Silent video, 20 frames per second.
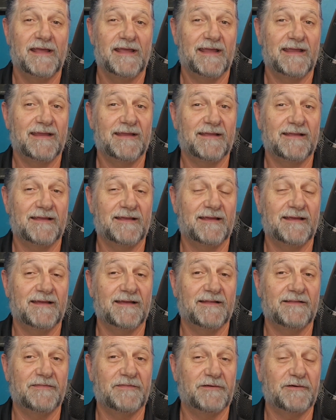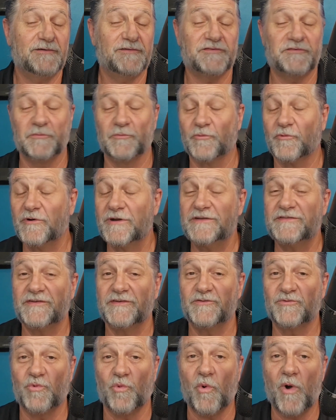And there's some
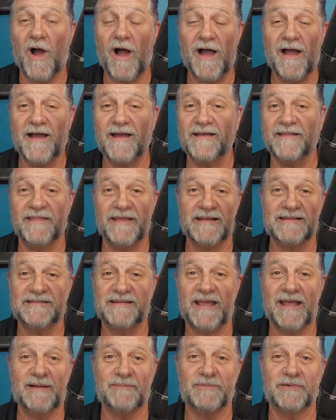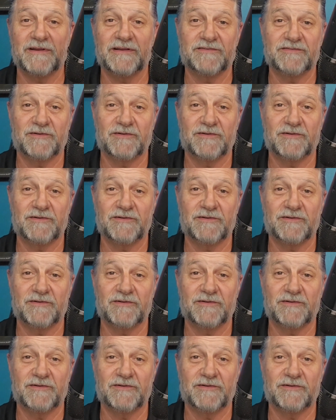reasons why that's happening.